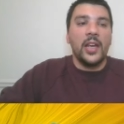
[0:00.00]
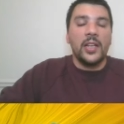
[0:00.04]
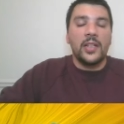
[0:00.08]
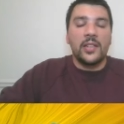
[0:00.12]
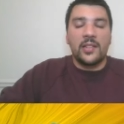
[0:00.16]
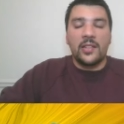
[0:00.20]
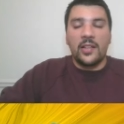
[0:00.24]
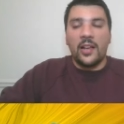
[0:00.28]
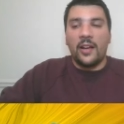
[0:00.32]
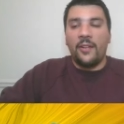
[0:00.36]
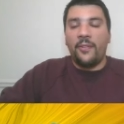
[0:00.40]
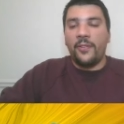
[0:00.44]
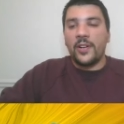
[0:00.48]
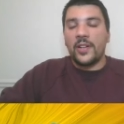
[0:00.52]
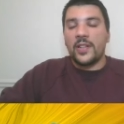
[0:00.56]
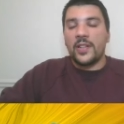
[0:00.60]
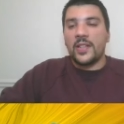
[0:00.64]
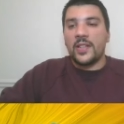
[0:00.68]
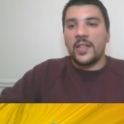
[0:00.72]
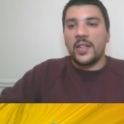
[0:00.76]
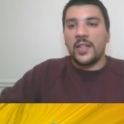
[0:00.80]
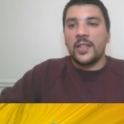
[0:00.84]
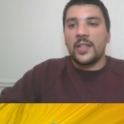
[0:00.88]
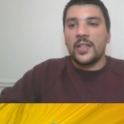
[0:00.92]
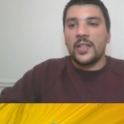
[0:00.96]
suffered
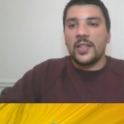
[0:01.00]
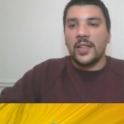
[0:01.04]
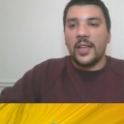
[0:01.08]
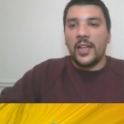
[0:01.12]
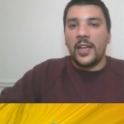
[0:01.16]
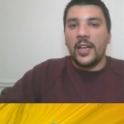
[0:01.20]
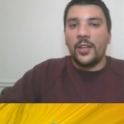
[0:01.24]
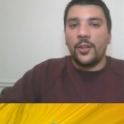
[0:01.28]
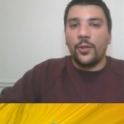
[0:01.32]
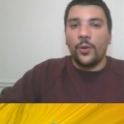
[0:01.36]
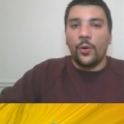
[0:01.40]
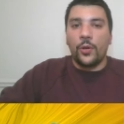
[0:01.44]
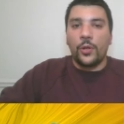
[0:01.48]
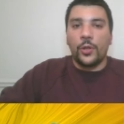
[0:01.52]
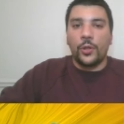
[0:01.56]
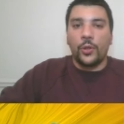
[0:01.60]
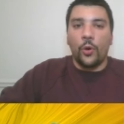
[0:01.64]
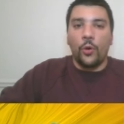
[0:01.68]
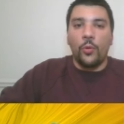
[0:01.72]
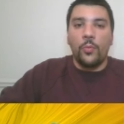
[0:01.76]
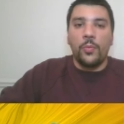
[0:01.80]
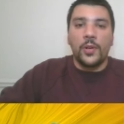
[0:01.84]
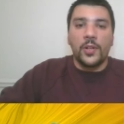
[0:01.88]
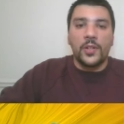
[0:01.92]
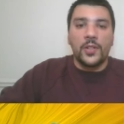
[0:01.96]
since late
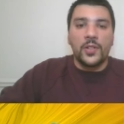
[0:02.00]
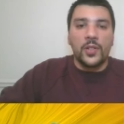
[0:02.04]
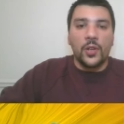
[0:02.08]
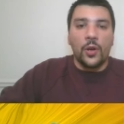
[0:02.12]
October.